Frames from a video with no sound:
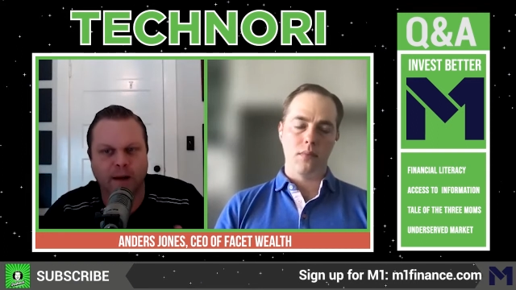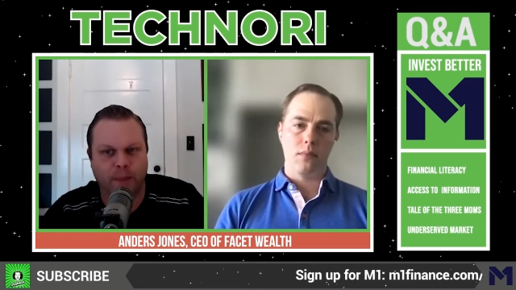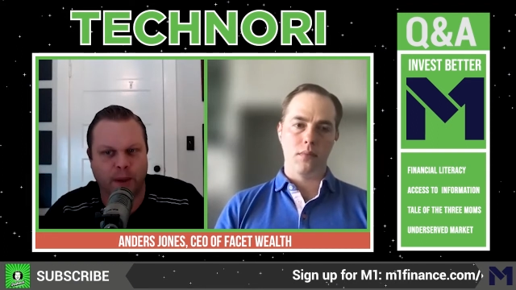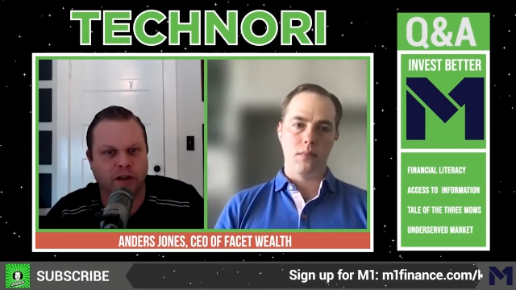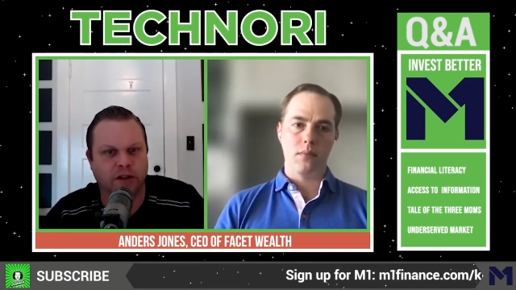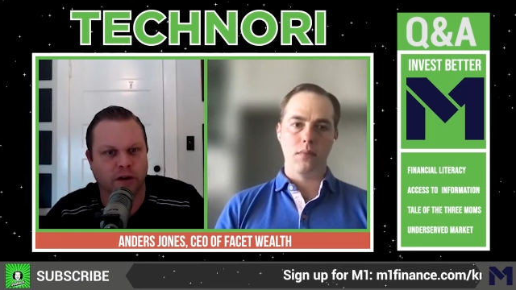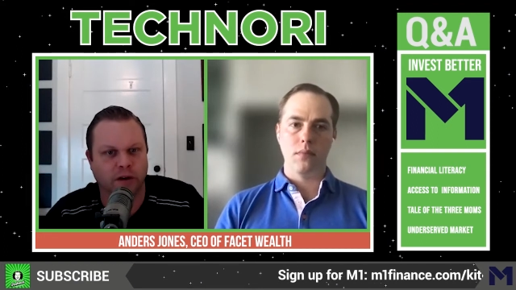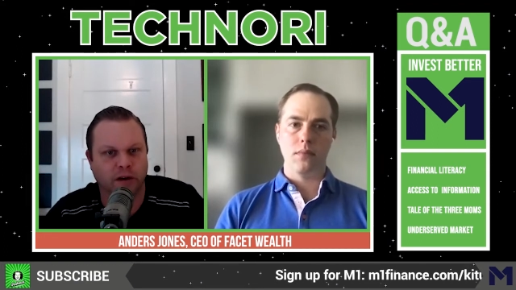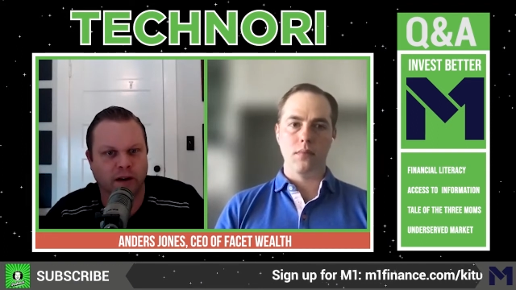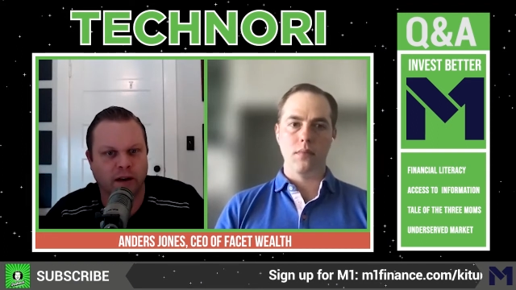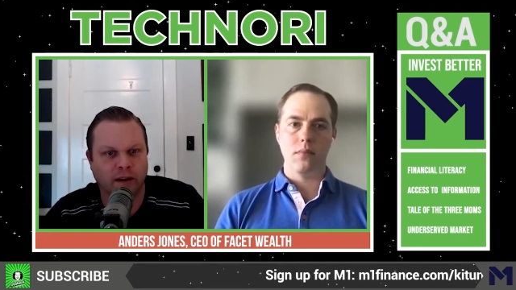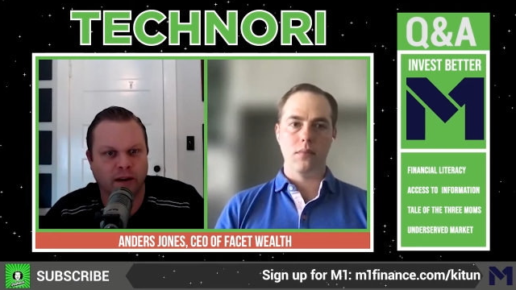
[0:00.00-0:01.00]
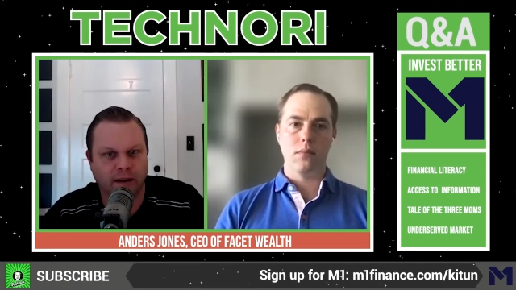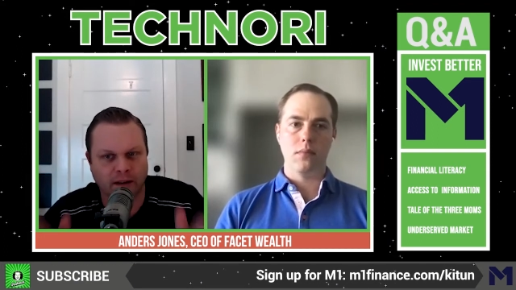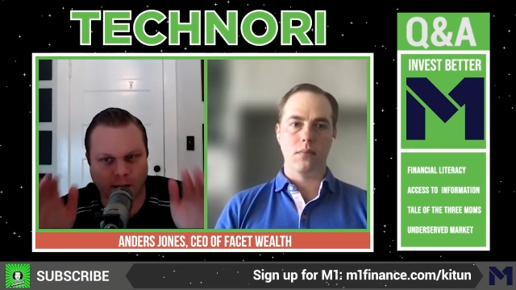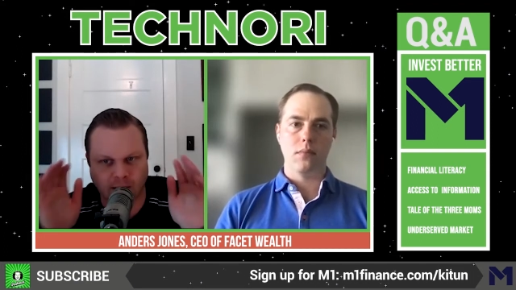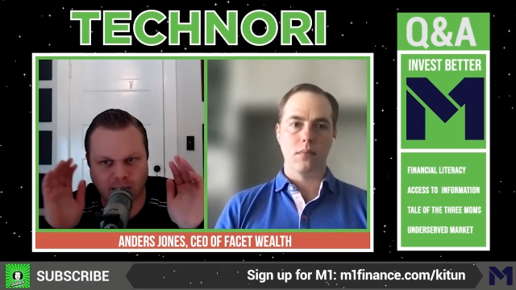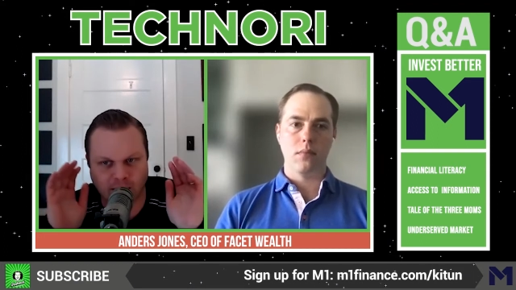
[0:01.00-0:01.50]
Speaker 1: a picture.
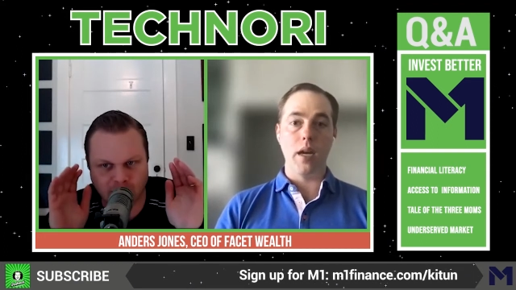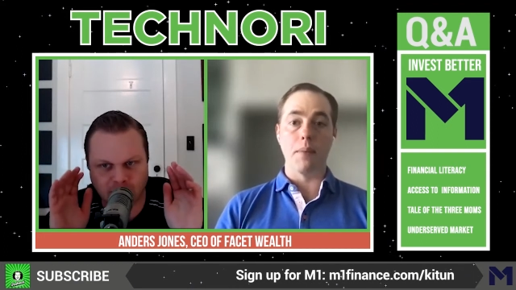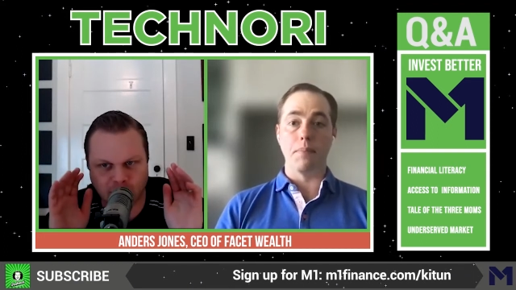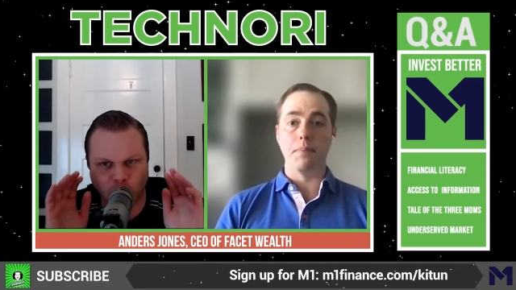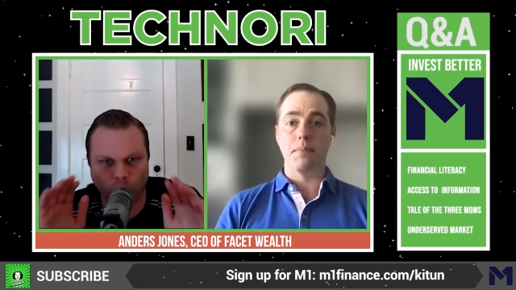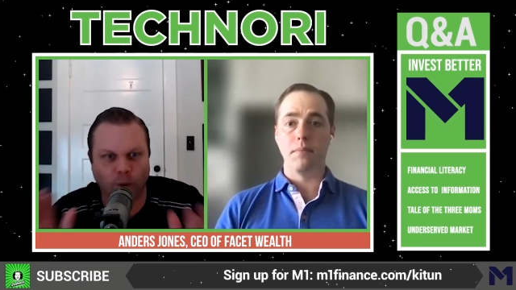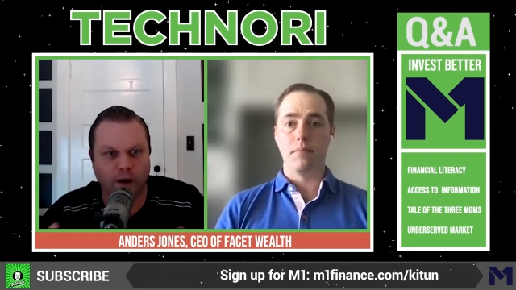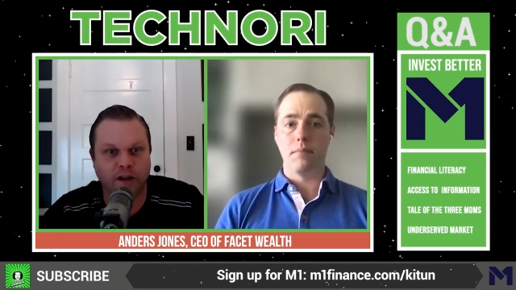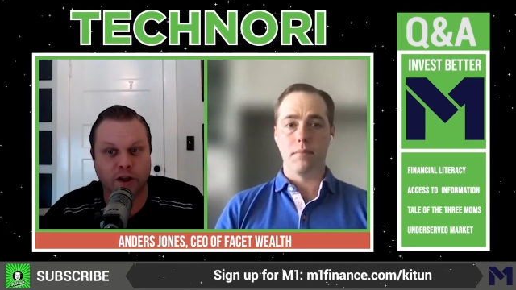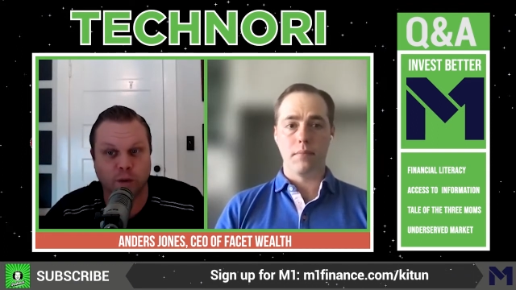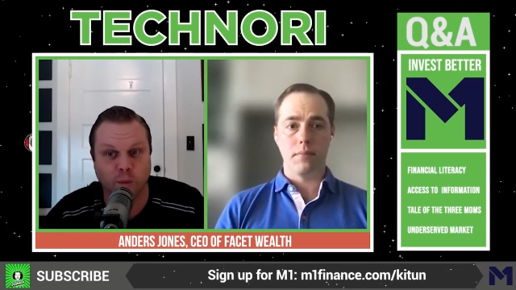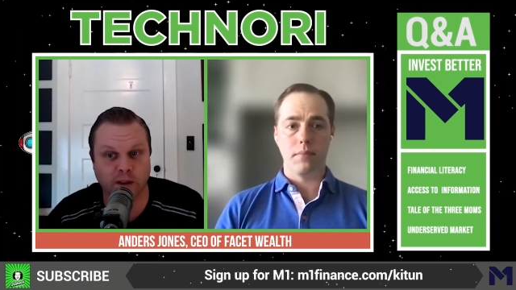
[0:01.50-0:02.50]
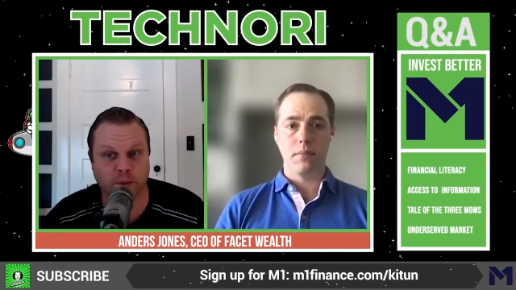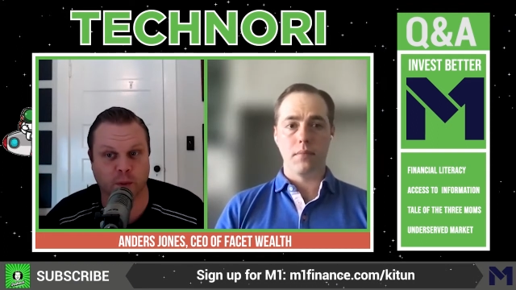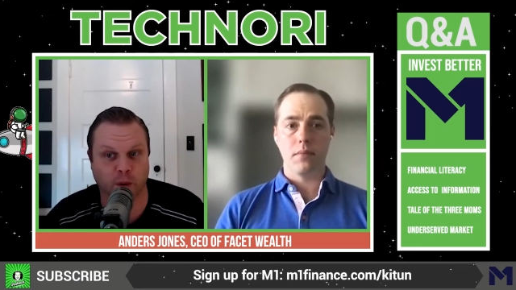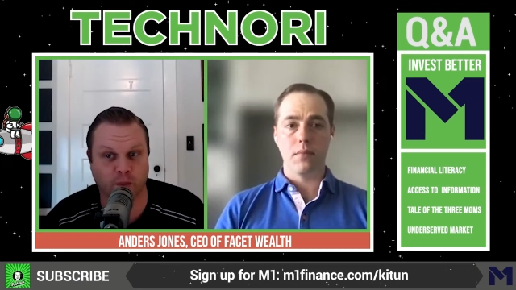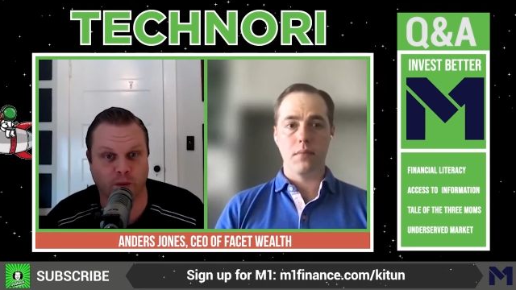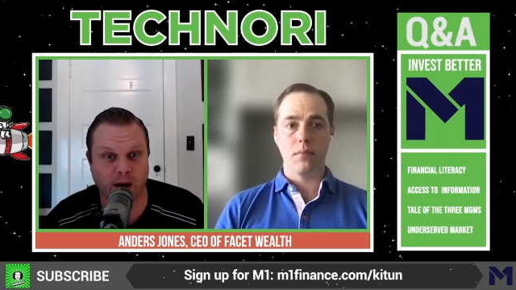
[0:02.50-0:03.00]
Like, yeah, what is your risk
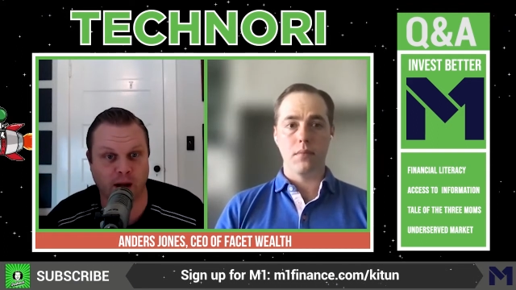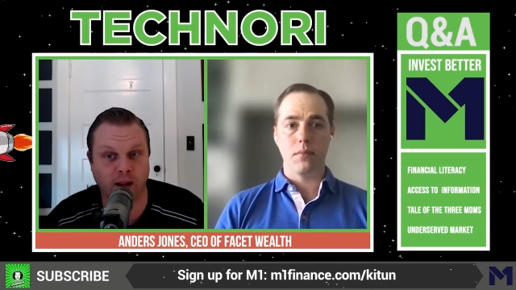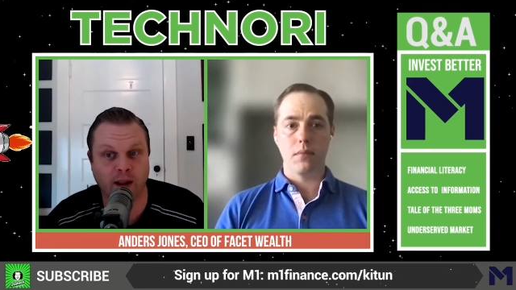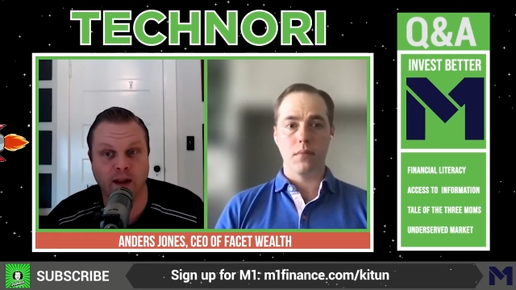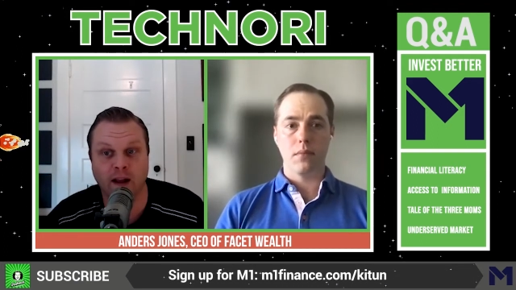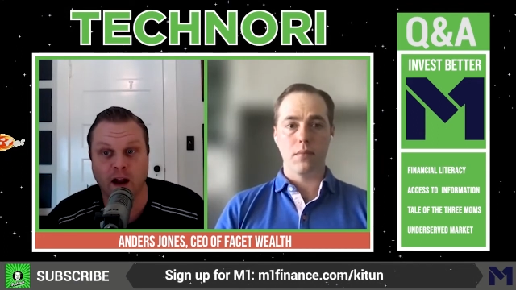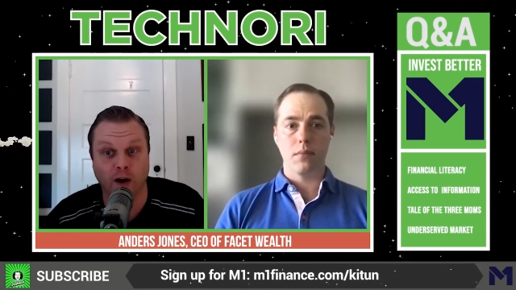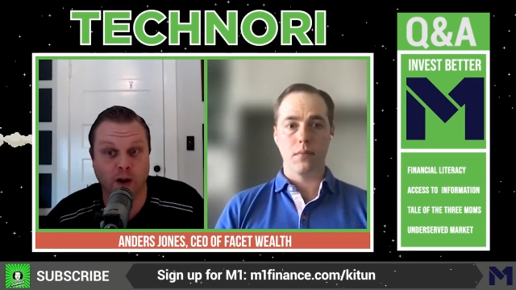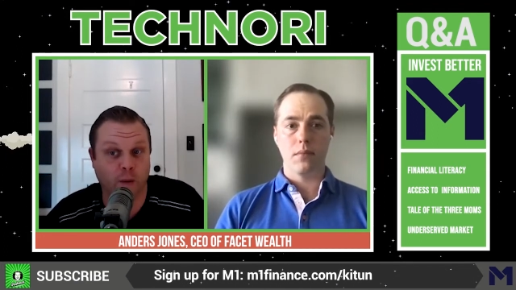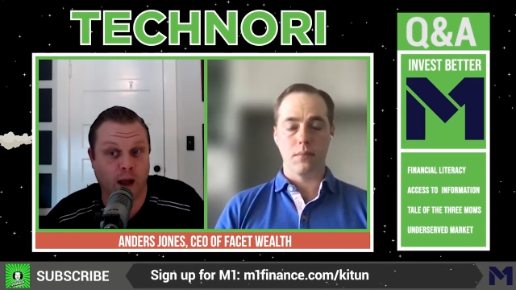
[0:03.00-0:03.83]
profile? Are you